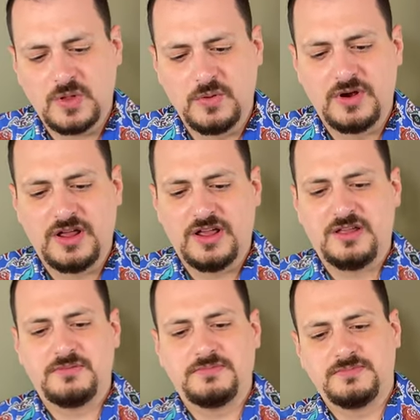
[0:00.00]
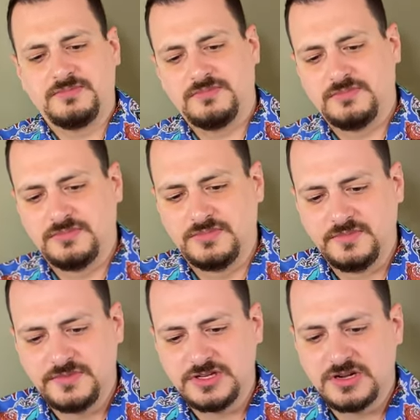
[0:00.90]
when I
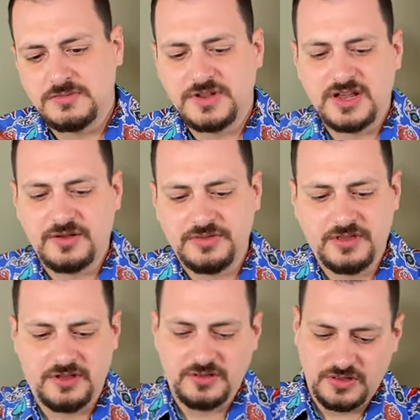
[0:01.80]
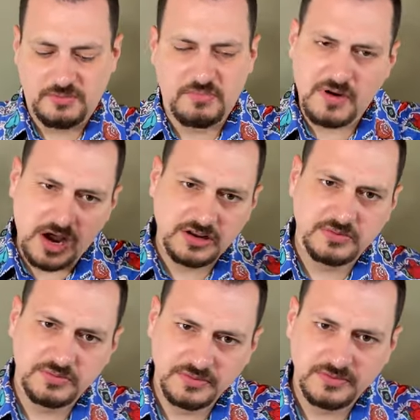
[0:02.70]
jumped out, the
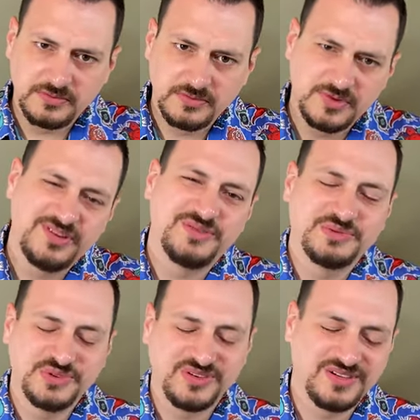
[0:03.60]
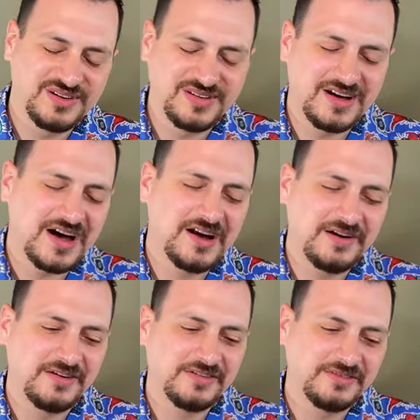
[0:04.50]
bottom was a little
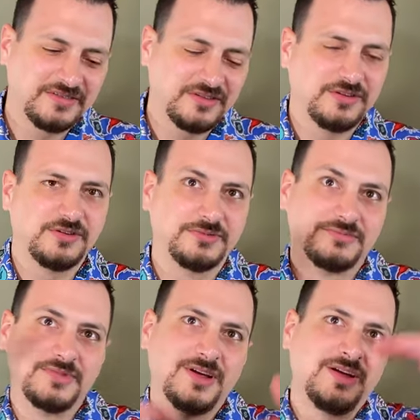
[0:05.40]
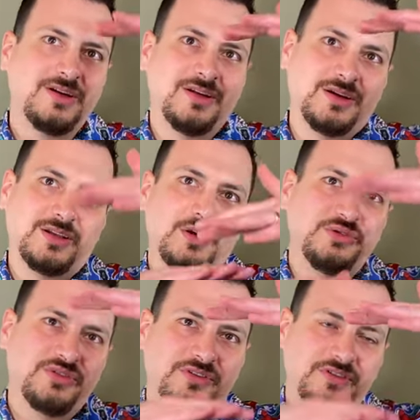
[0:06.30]
higher or
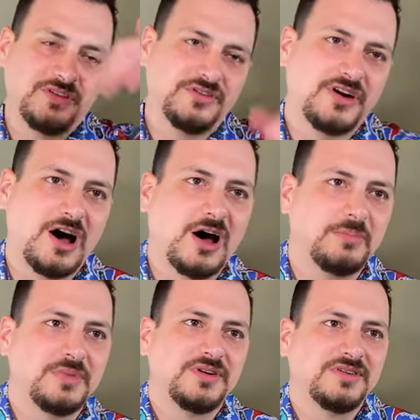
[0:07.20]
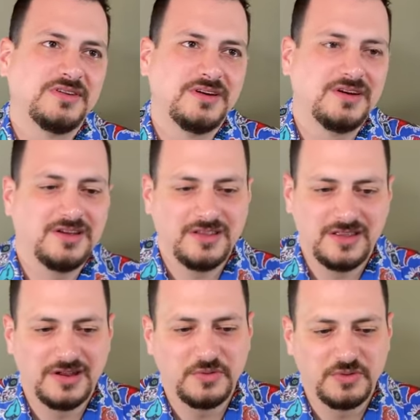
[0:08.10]
closer to the top
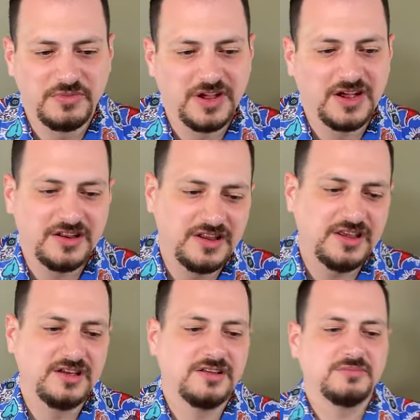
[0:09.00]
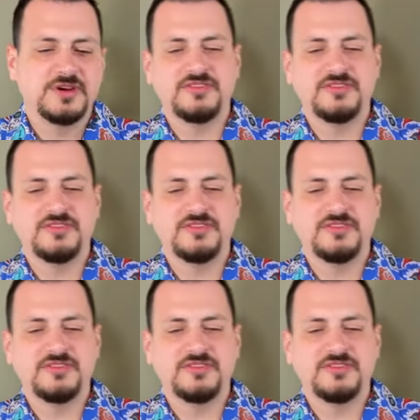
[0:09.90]
than would be ideal, and